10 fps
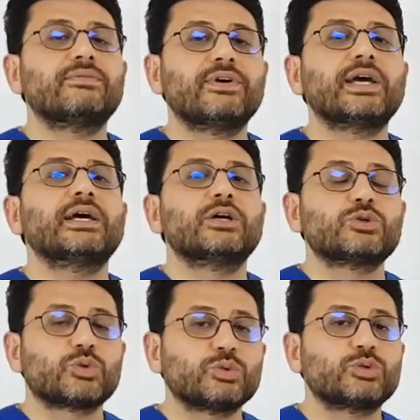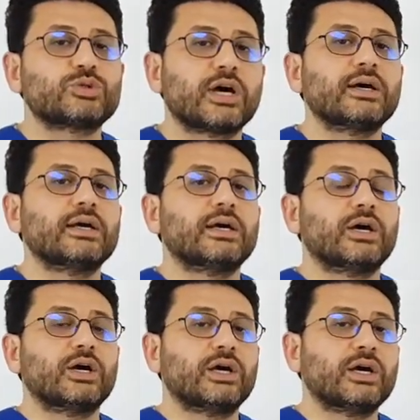likely be between the second or
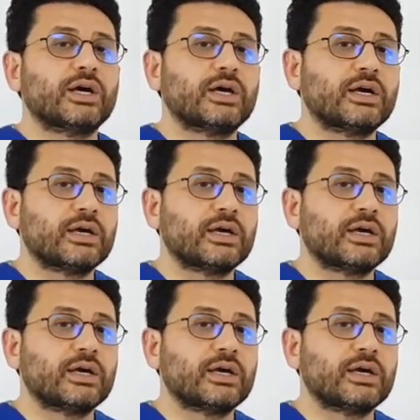third step.